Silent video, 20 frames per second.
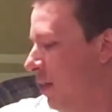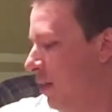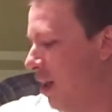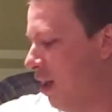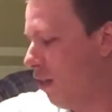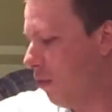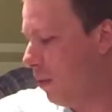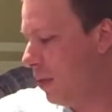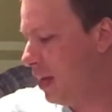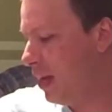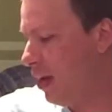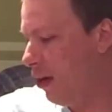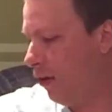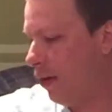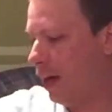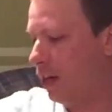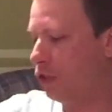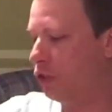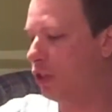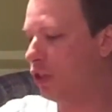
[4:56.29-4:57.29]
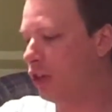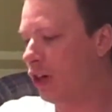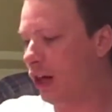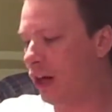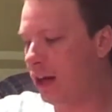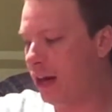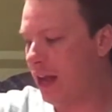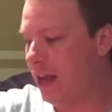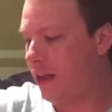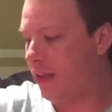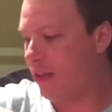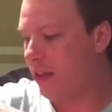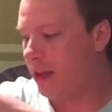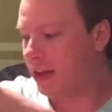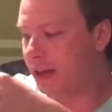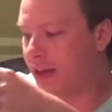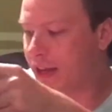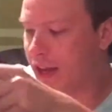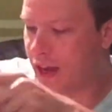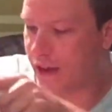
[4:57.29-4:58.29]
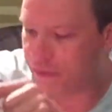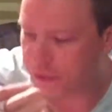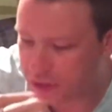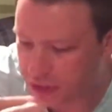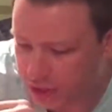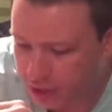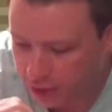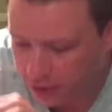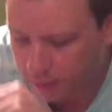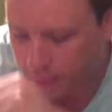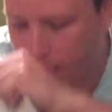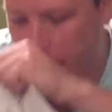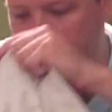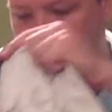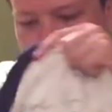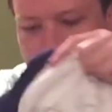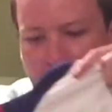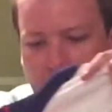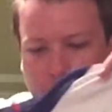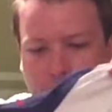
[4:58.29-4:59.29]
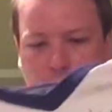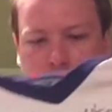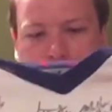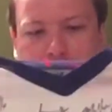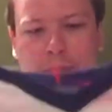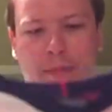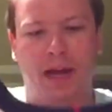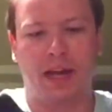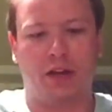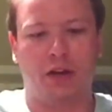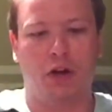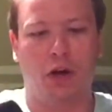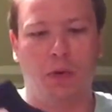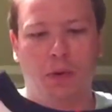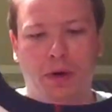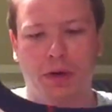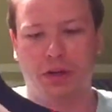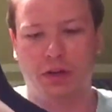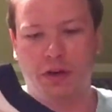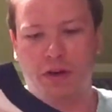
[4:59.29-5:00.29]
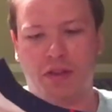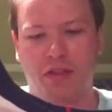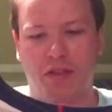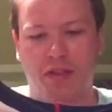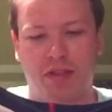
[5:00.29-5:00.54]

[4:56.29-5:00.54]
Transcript: This one here I actually got as a gift from one of my coworkers.